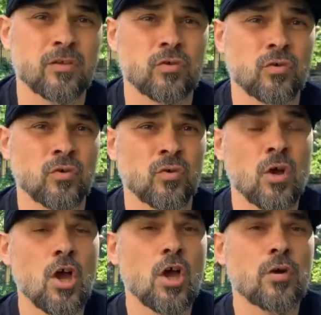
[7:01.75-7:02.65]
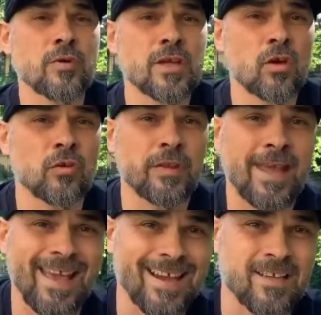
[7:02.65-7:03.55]
to
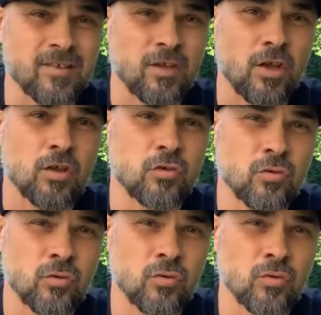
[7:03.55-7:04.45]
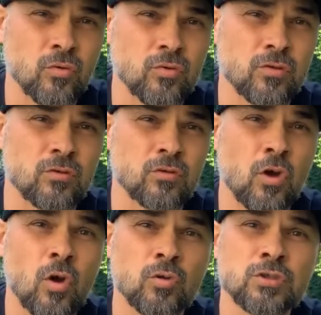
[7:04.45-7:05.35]
reconnect to
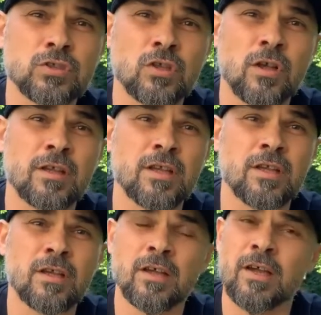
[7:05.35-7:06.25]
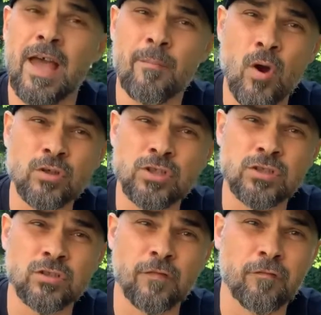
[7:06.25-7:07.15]
those
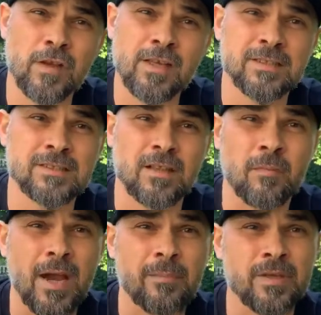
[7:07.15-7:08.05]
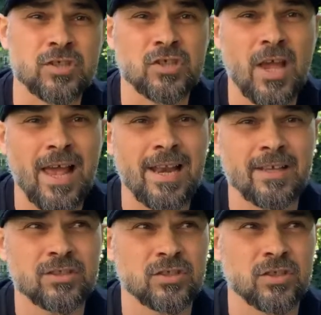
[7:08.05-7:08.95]
emotions or feelings that might be
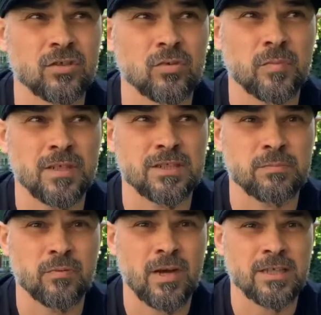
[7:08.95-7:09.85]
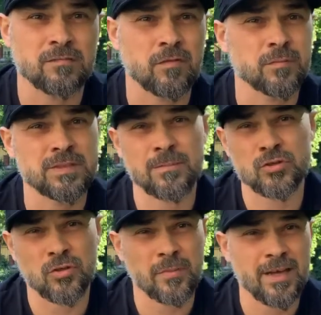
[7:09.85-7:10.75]
challenging to be expressed from some
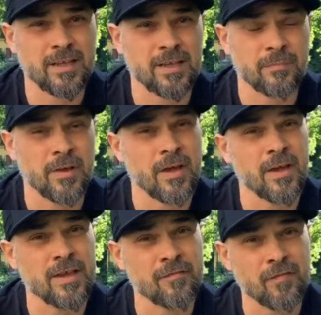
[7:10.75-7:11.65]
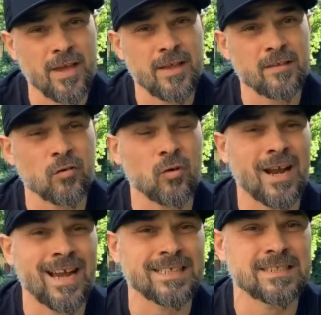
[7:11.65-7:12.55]
traumatic event or
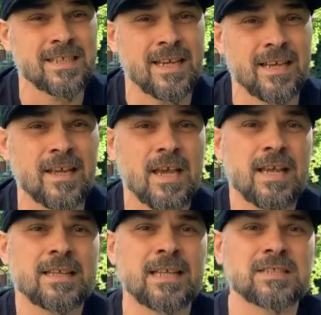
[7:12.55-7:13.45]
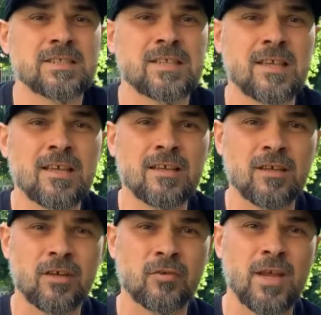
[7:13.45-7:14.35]
accident that's still
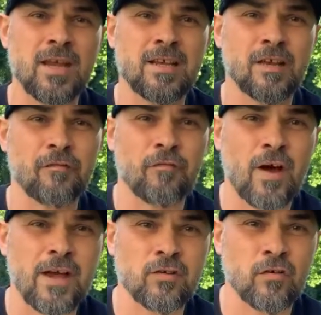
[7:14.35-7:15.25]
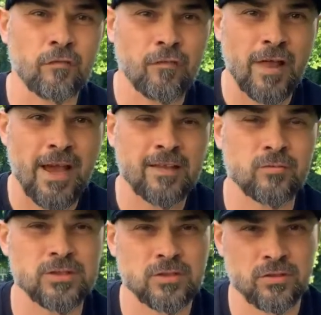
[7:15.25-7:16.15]
creating fight or flight
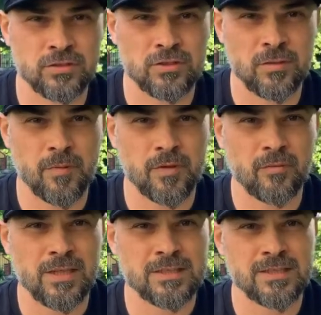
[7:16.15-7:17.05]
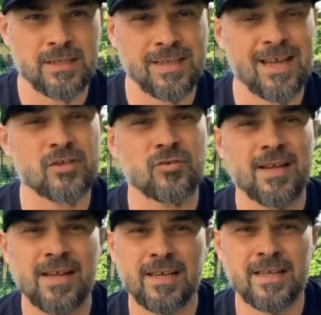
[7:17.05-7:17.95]
results in the body, releasing
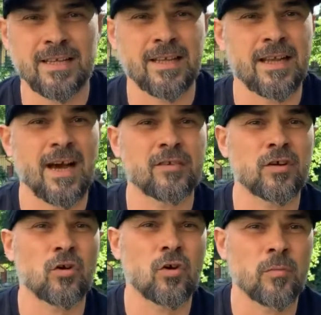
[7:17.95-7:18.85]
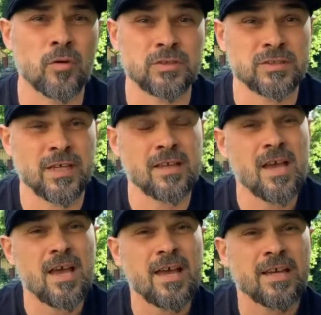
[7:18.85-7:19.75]
adrenaline and other hormones that
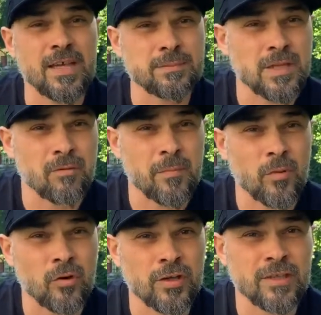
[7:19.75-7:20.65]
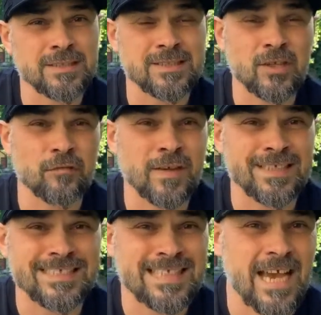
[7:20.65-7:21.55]
keeps our body in a state of
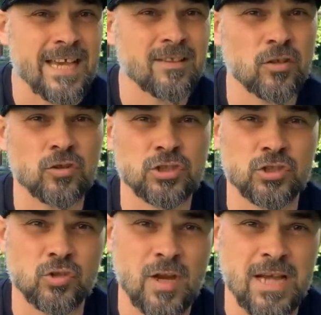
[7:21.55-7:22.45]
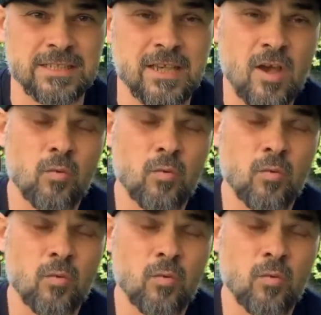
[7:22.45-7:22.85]
anxiety or stress.